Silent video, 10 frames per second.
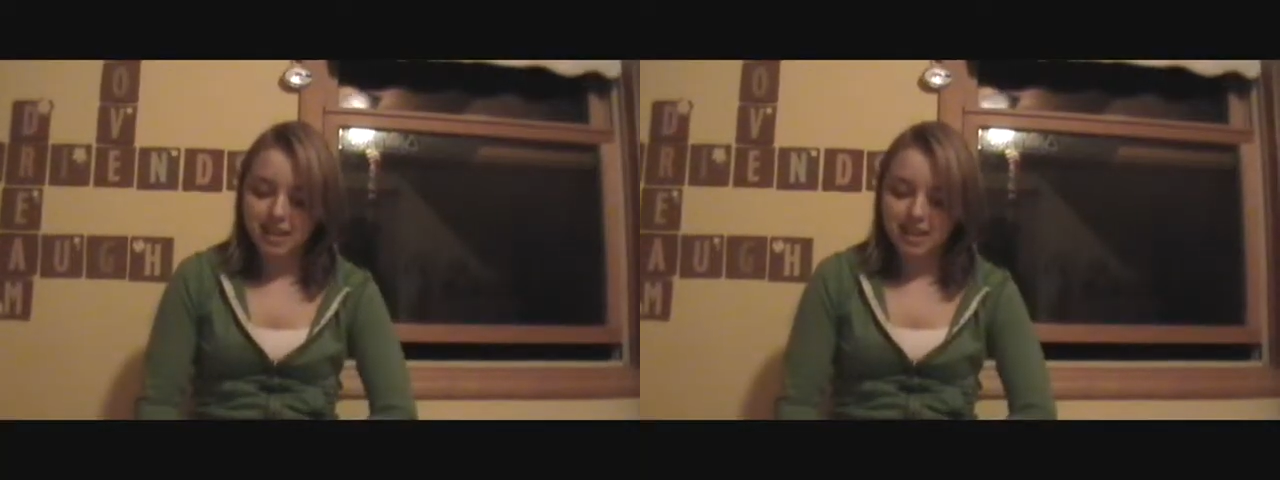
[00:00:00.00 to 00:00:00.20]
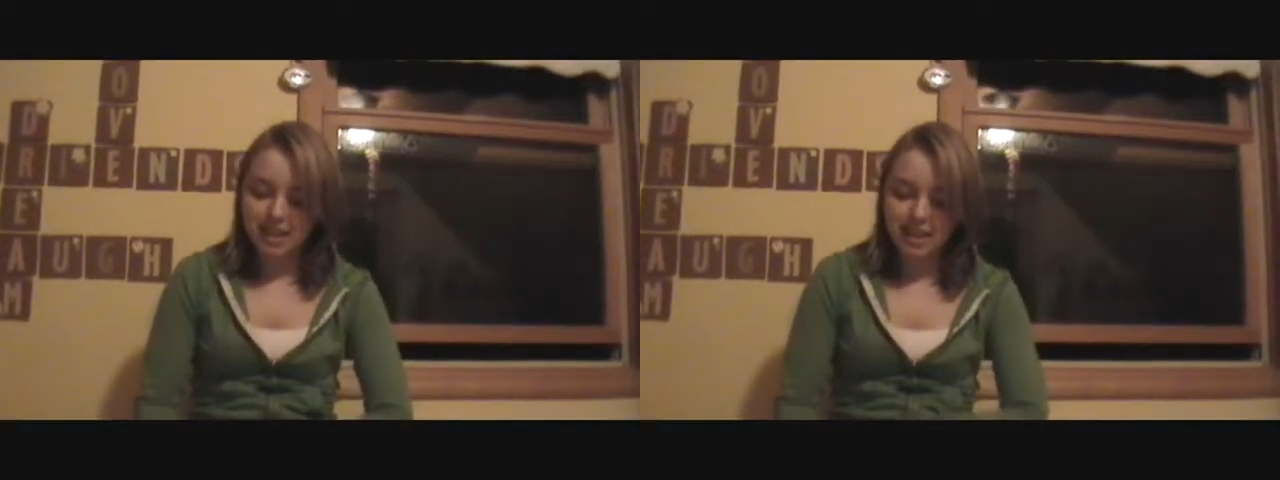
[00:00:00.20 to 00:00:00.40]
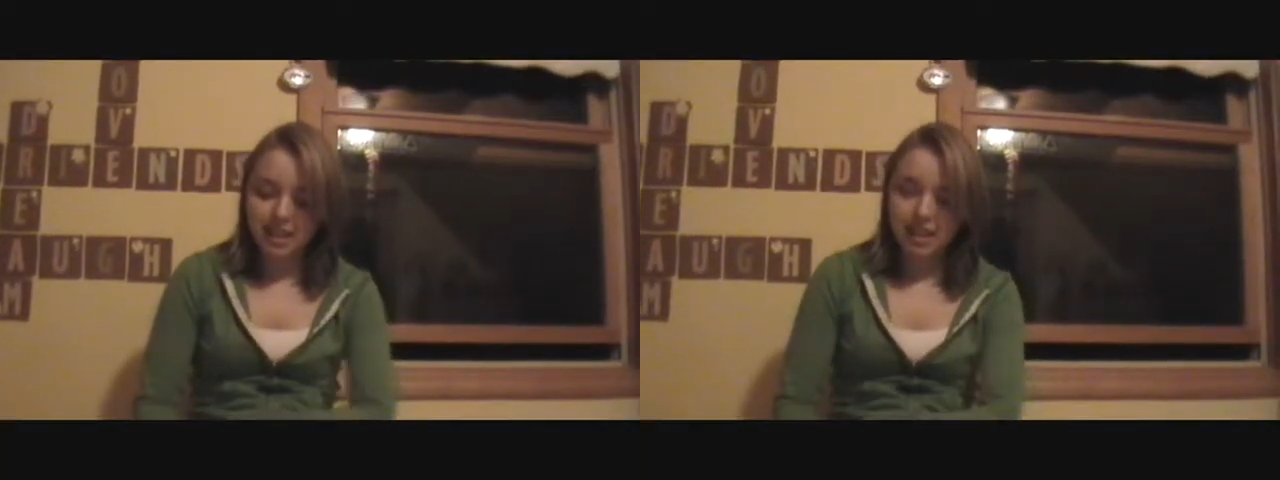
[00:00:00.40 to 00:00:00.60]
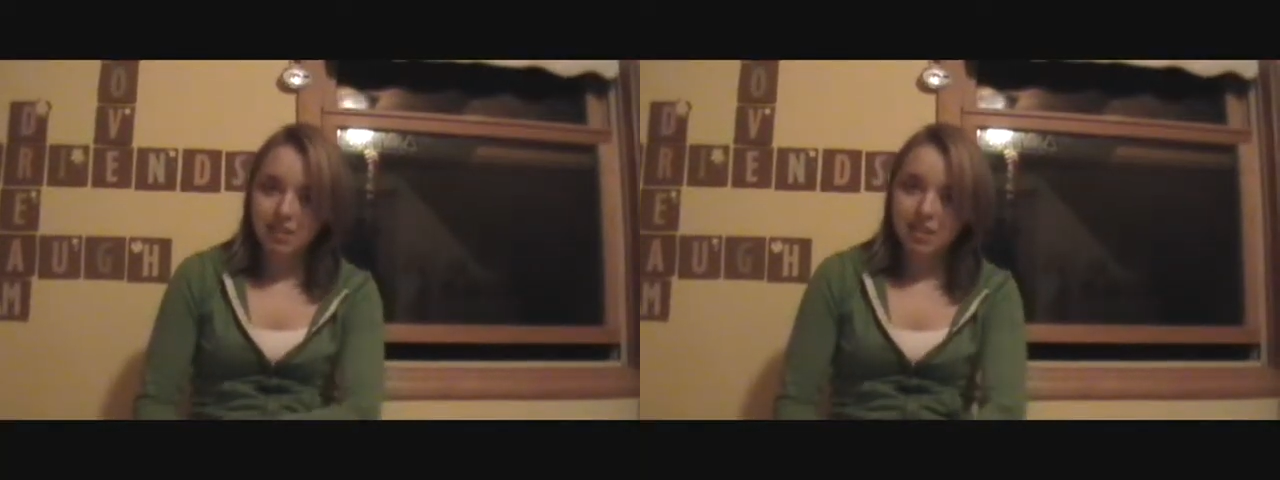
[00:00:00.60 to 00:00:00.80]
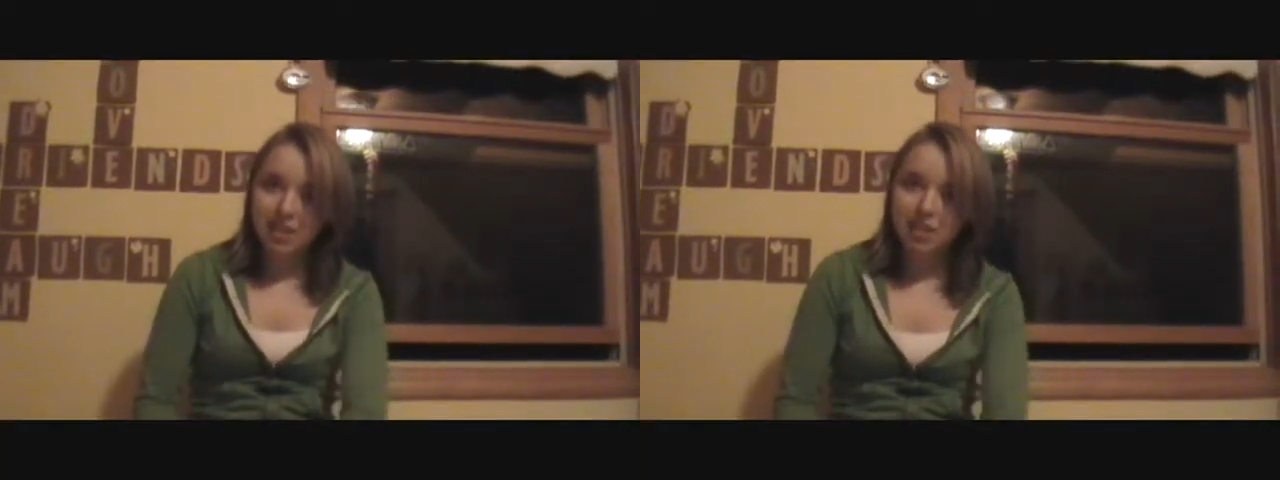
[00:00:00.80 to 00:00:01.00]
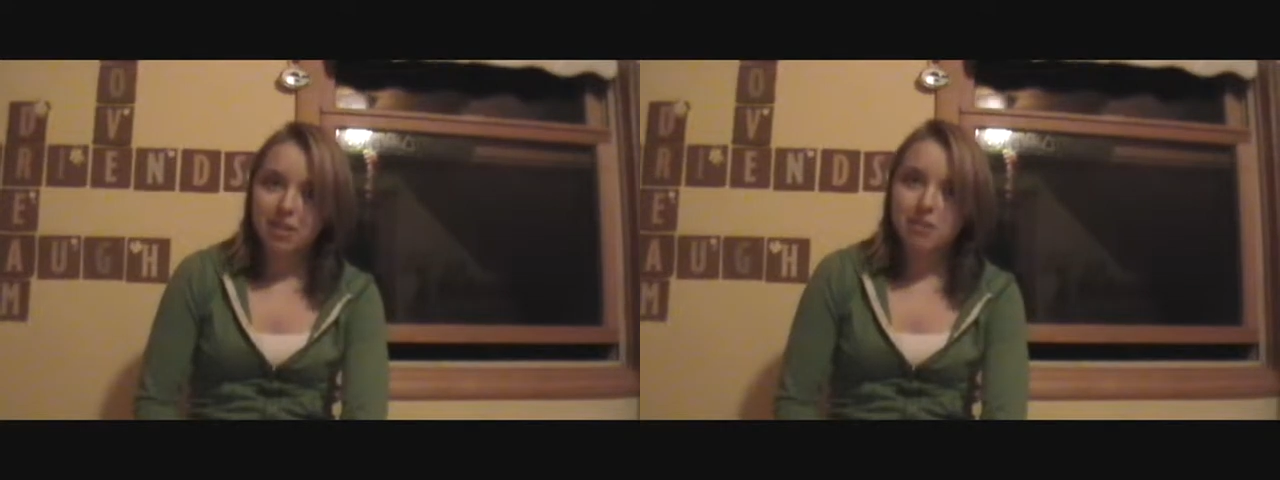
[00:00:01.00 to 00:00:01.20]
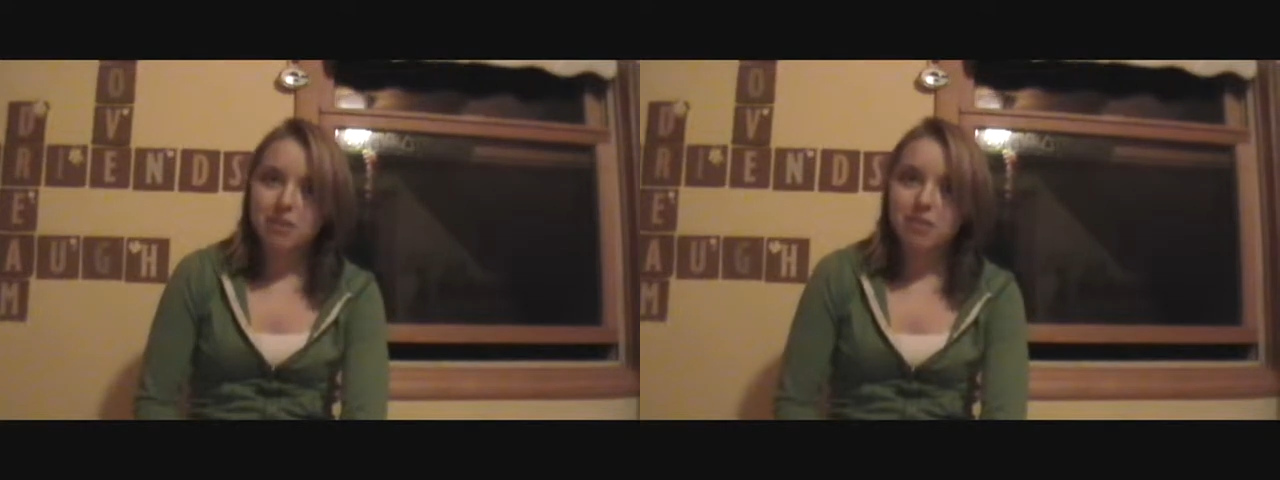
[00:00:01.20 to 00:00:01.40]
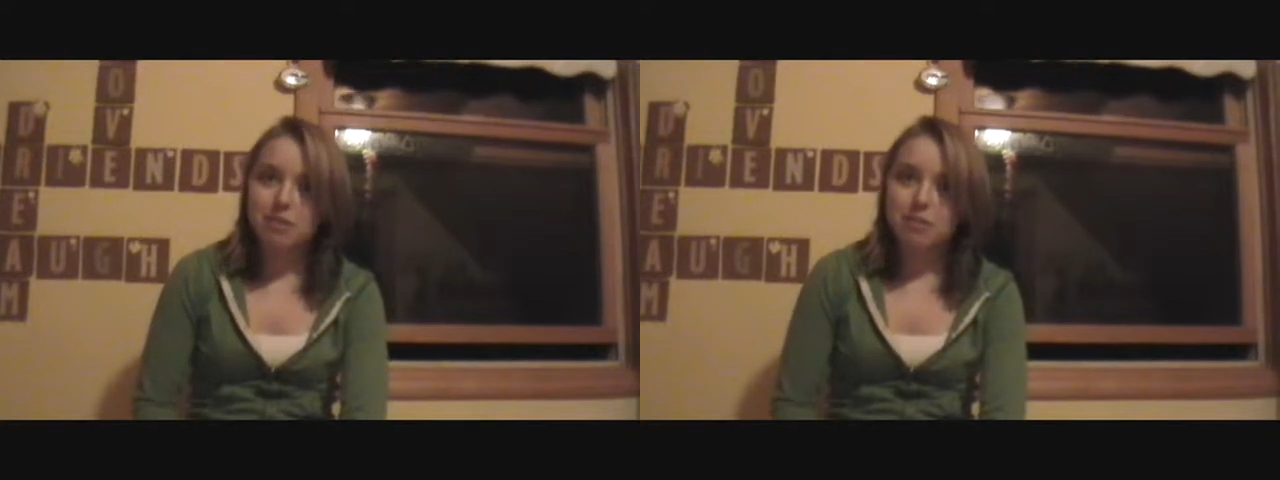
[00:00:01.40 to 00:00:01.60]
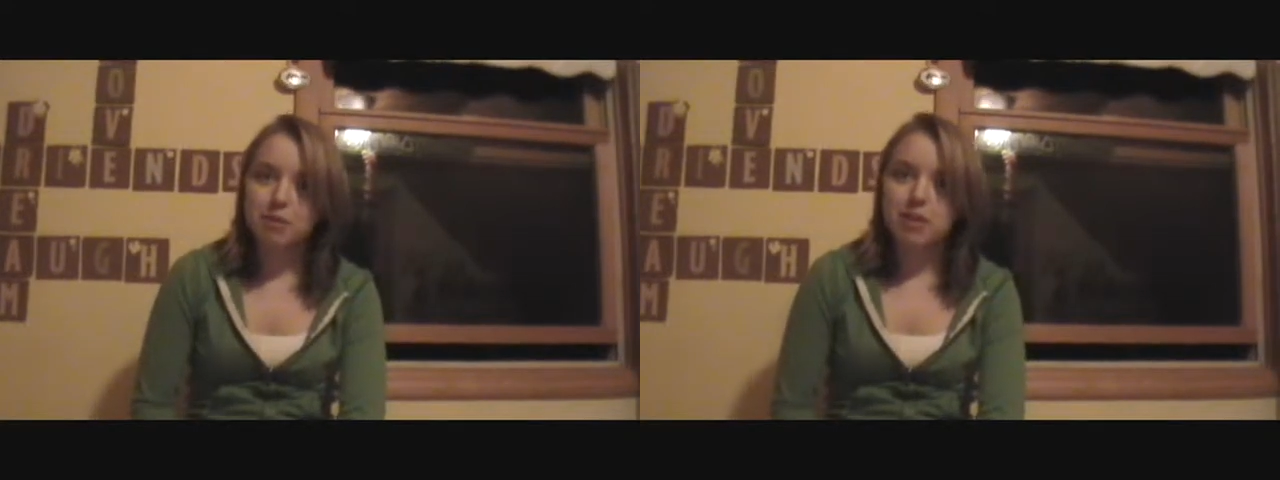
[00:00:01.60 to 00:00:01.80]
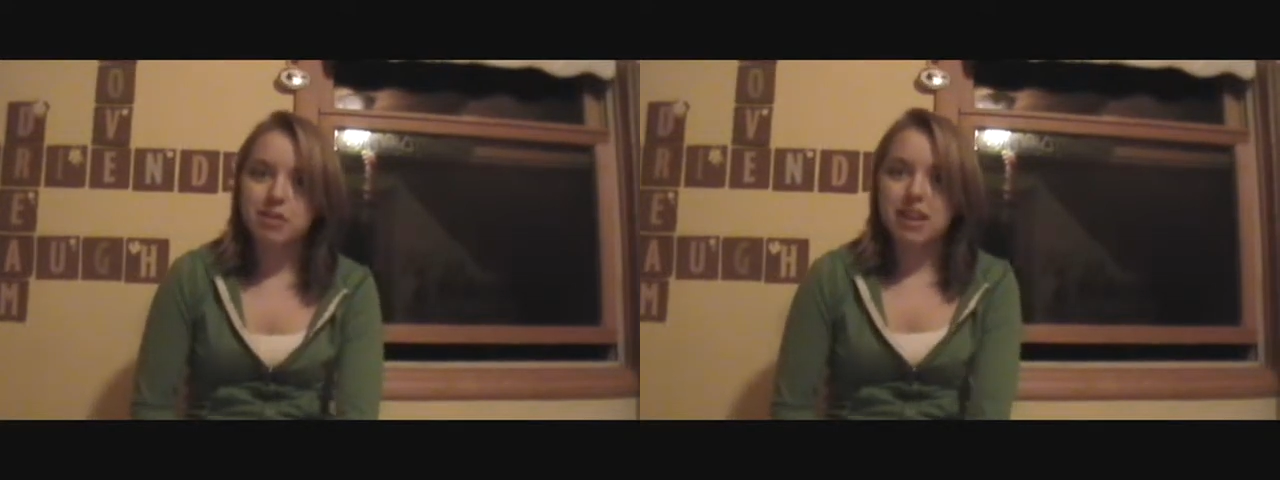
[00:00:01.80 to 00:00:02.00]
Since this was the only water the
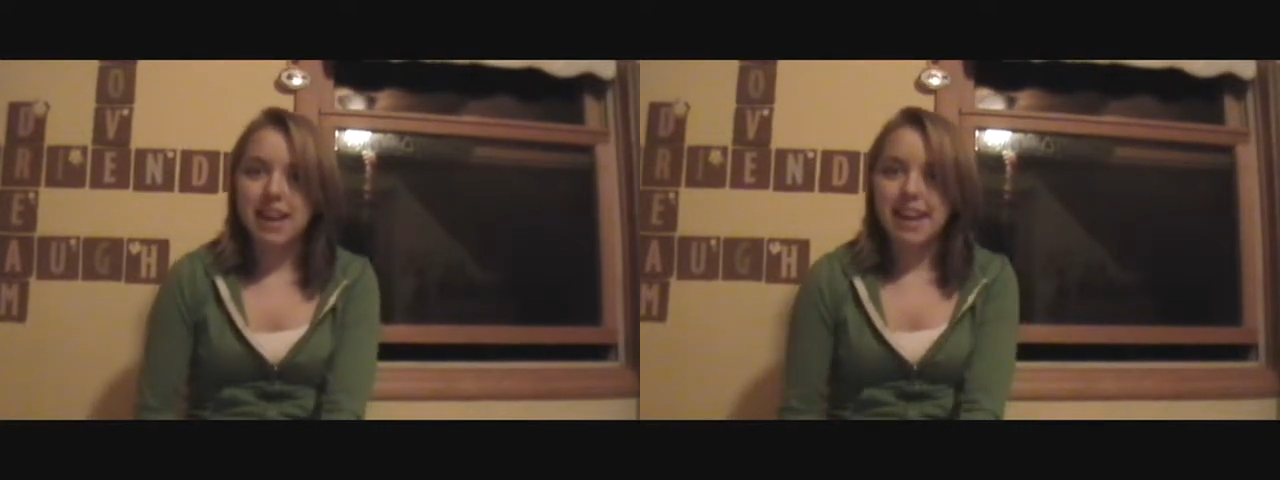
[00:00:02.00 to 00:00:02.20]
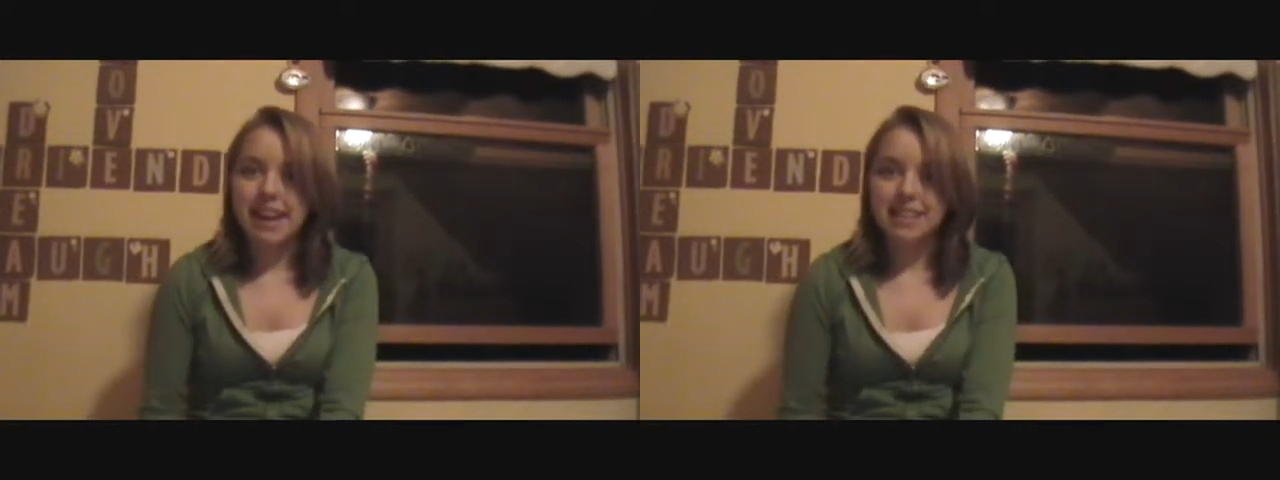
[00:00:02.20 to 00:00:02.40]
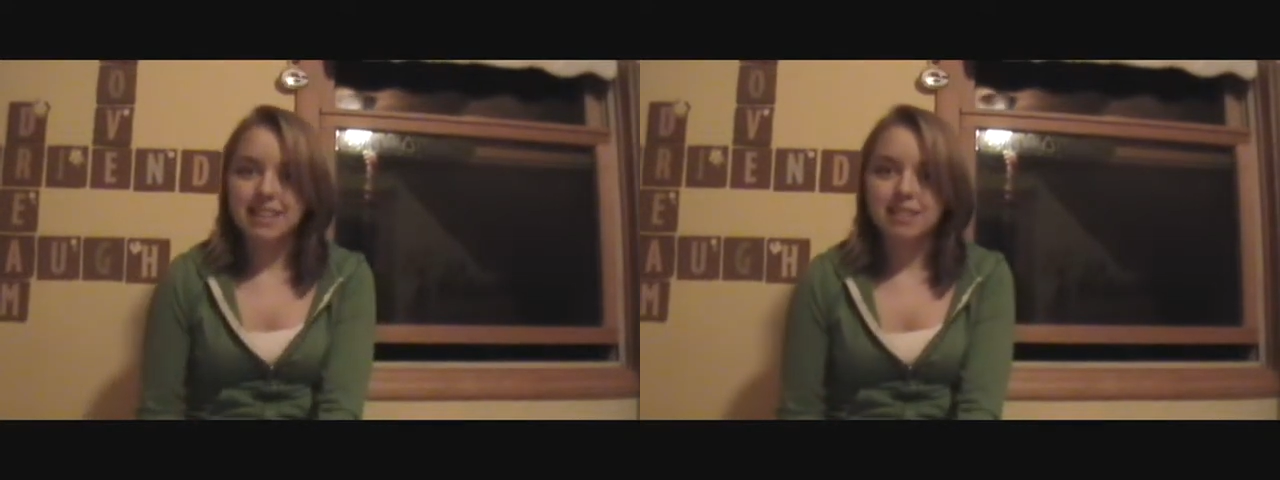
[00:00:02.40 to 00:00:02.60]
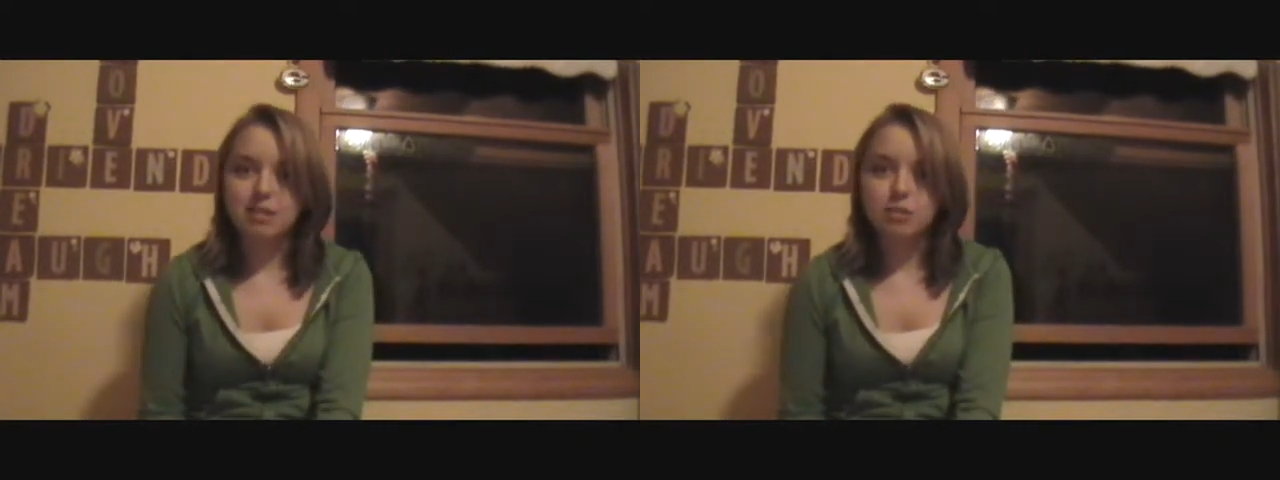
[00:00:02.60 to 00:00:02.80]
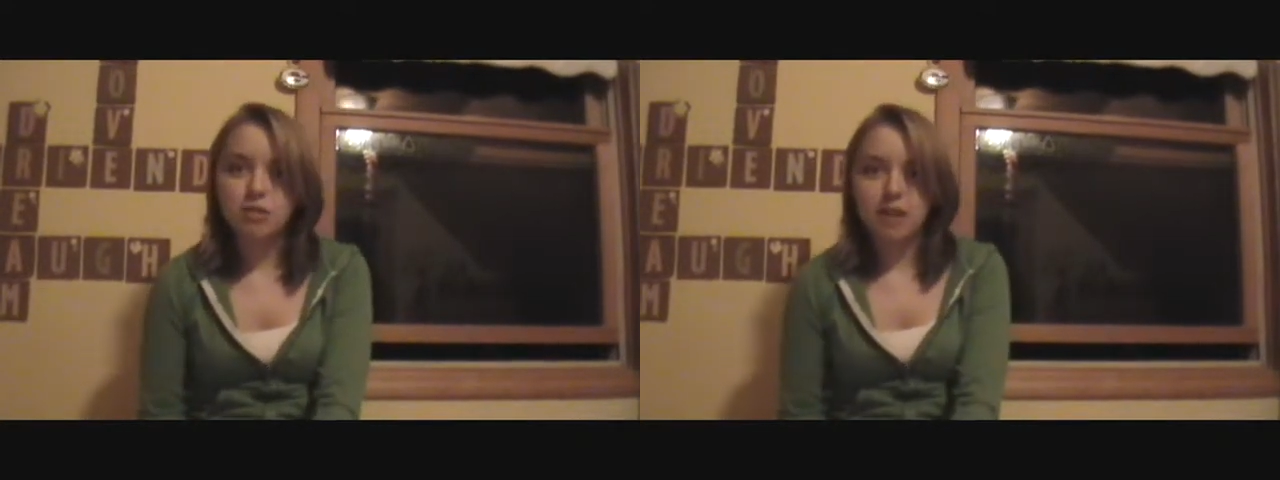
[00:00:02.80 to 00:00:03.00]
prisoners had access to,